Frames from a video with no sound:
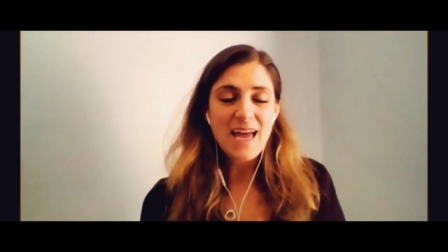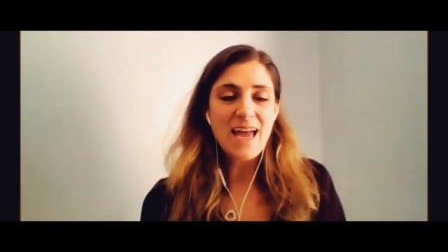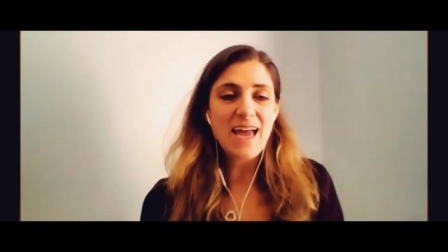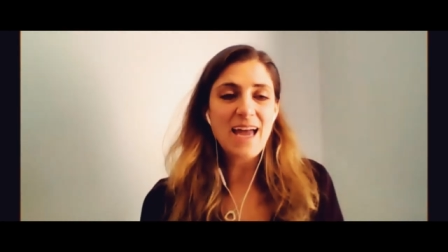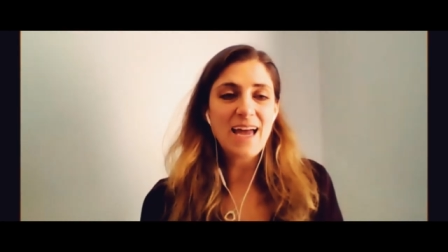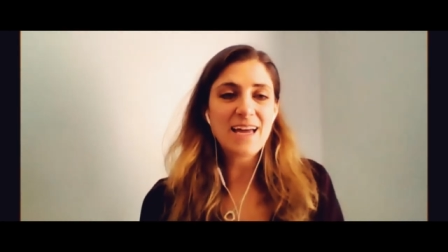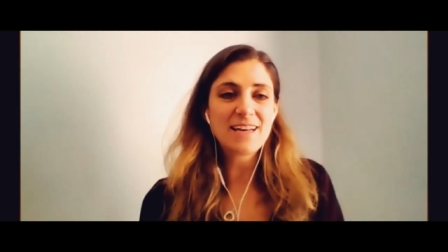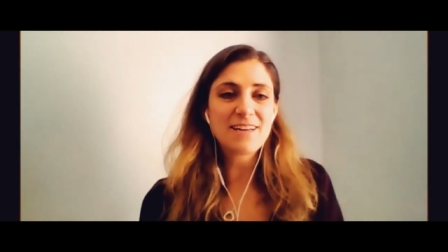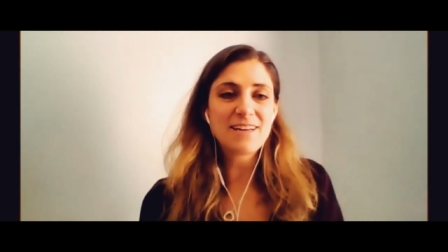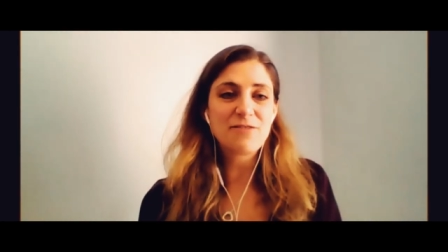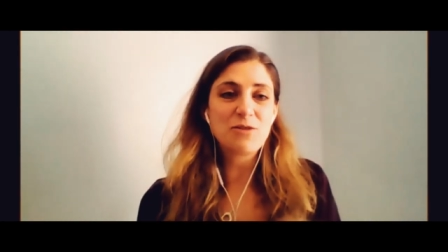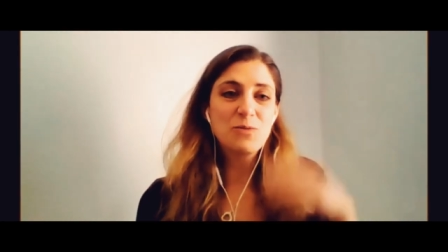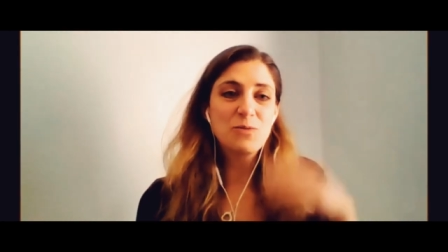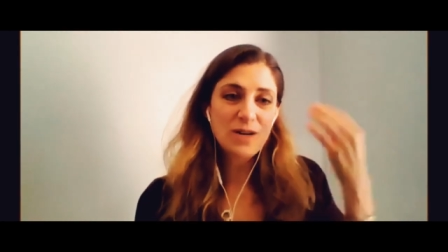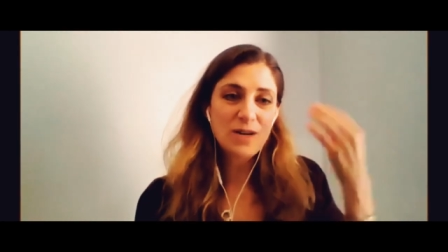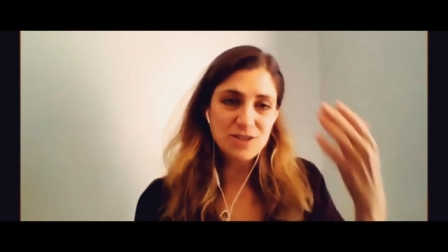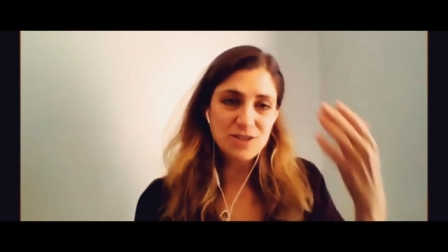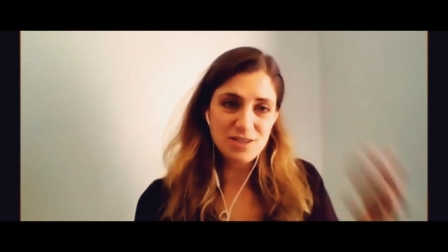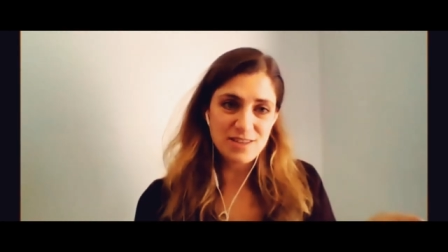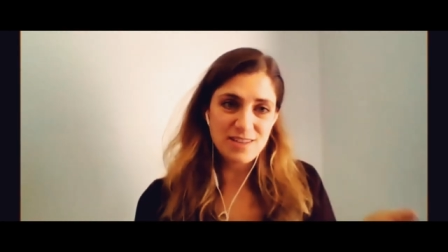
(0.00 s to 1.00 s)
And if you
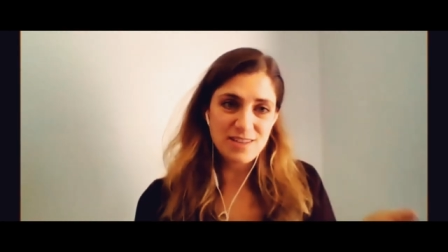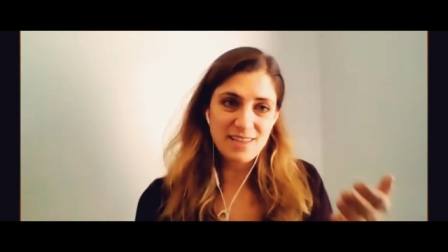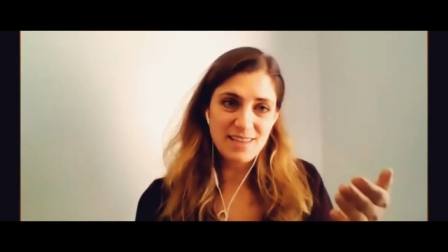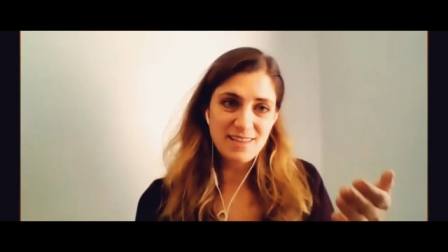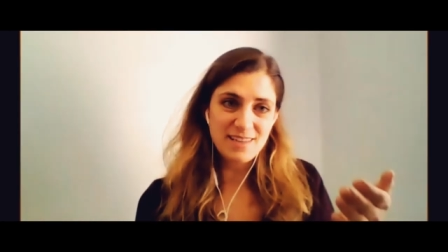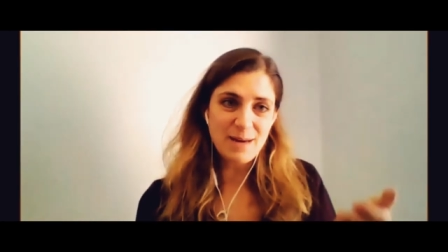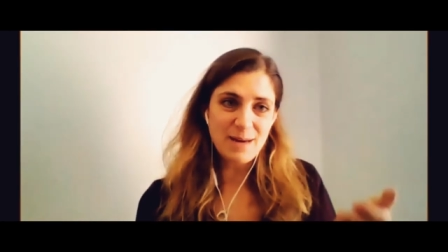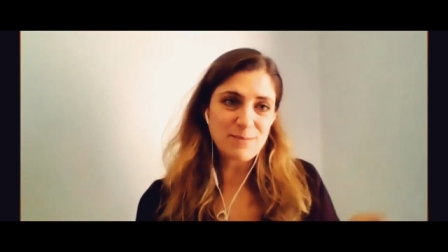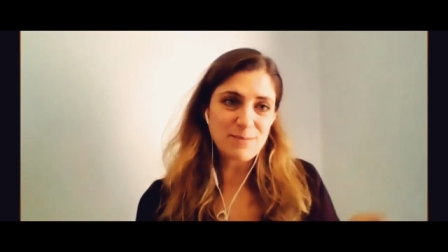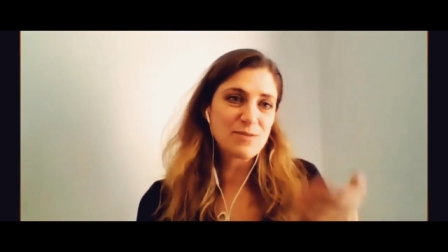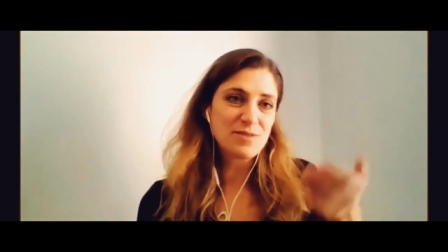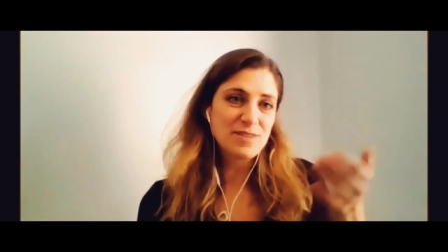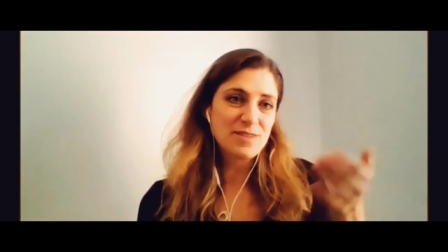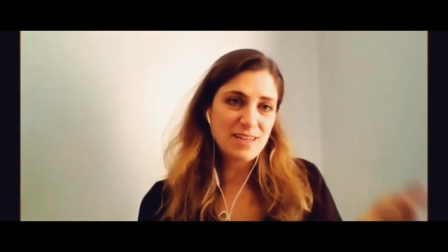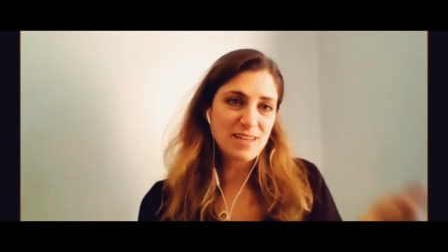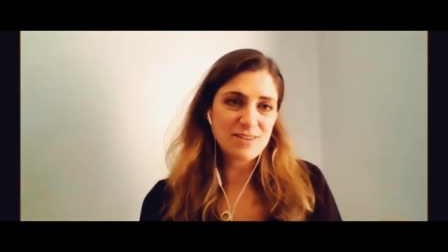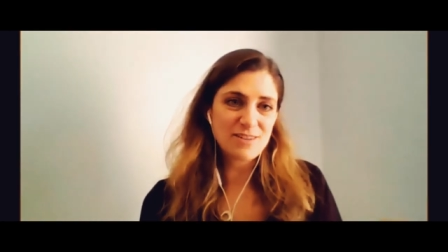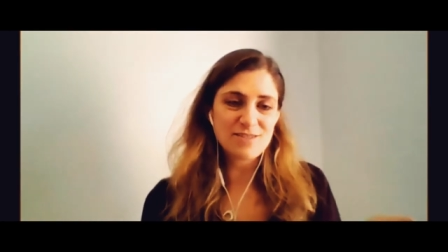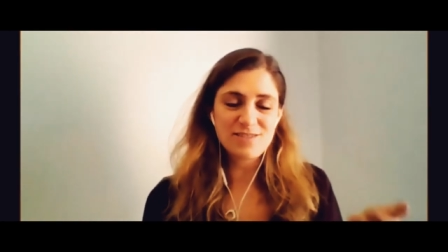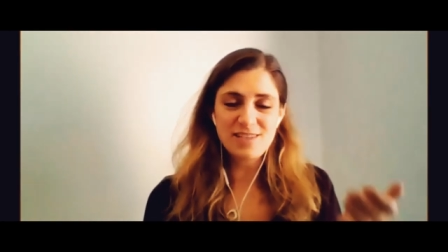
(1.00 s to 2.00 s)
watch the episode that
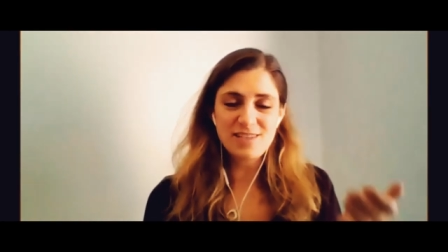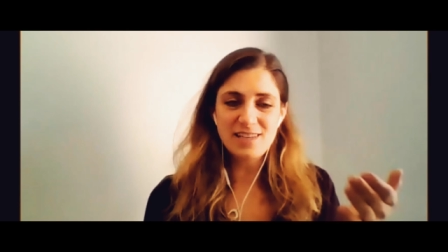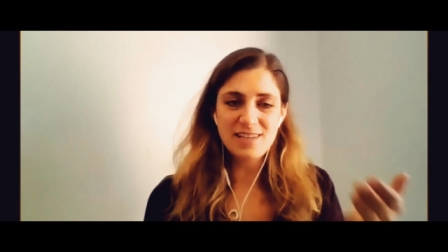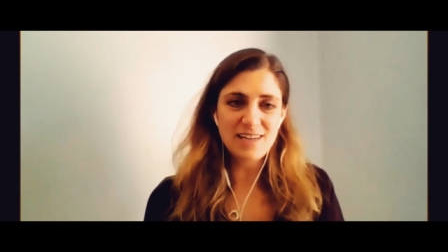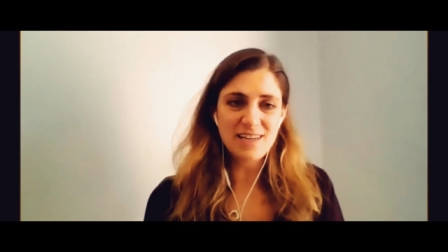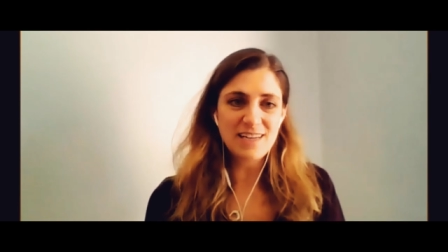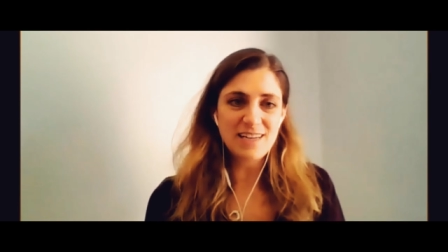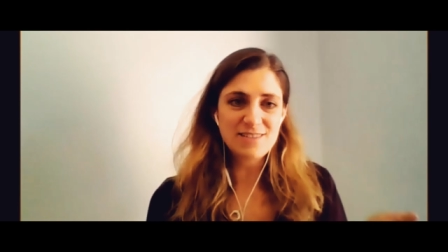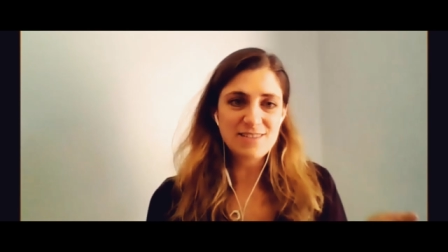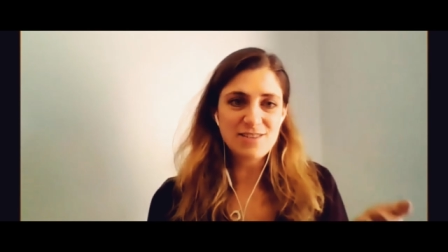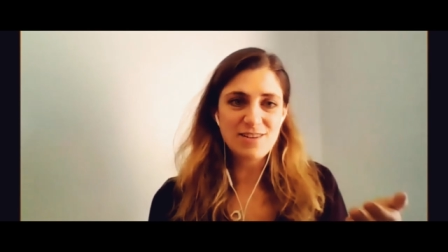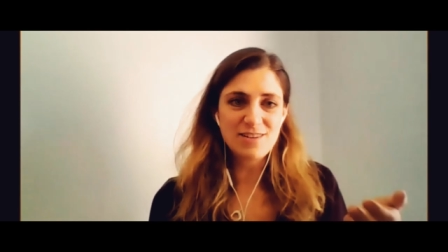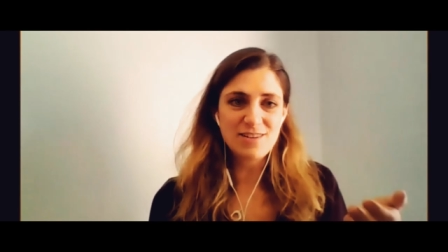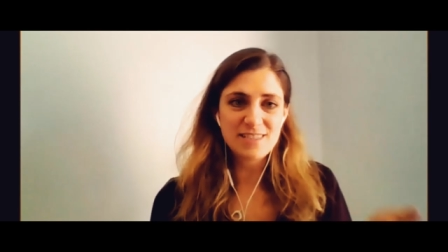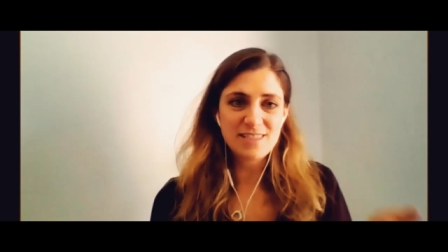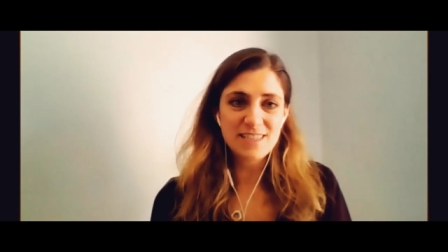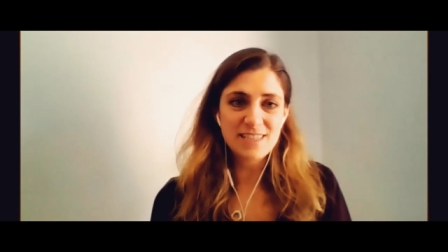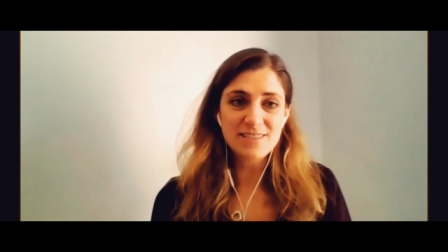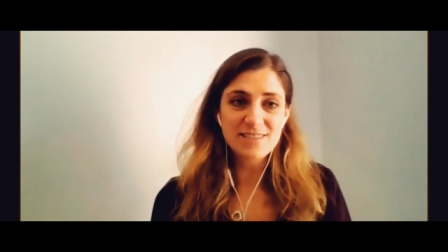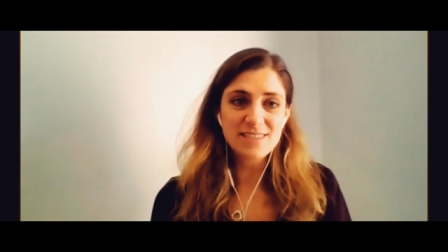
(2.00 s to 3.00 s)
airs Sunday nights on
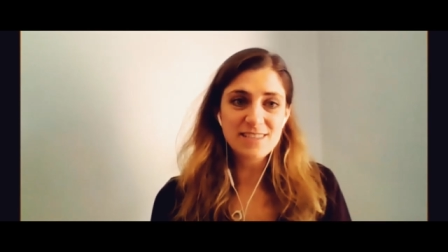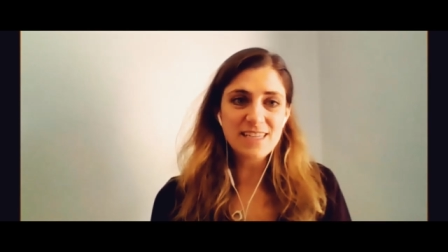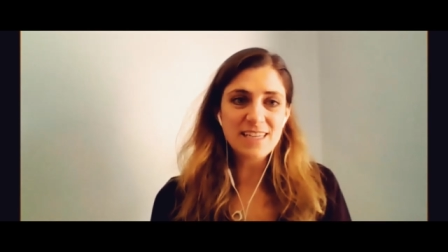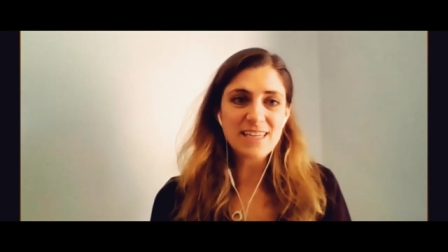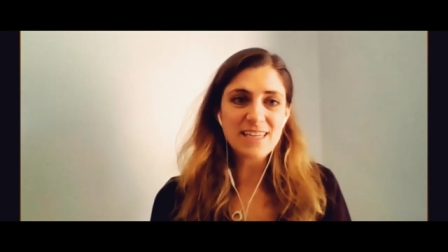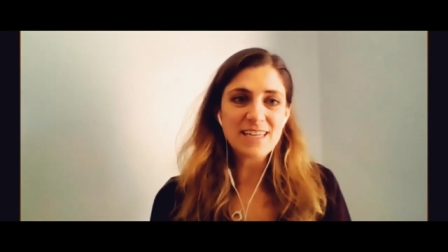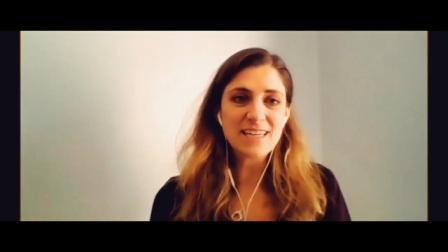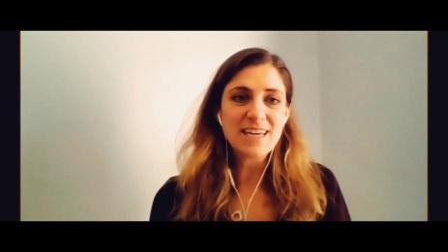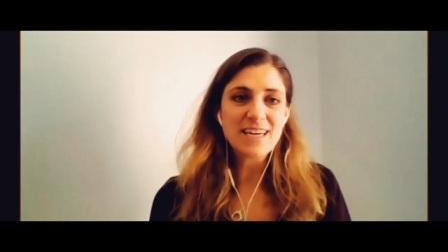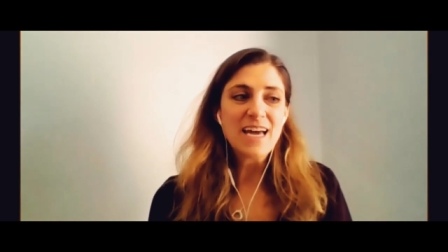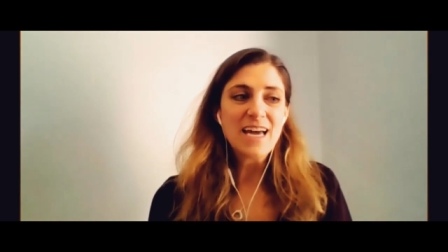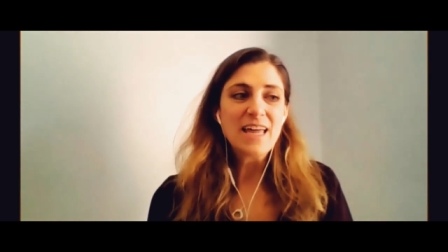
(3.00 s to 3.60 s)
TLC,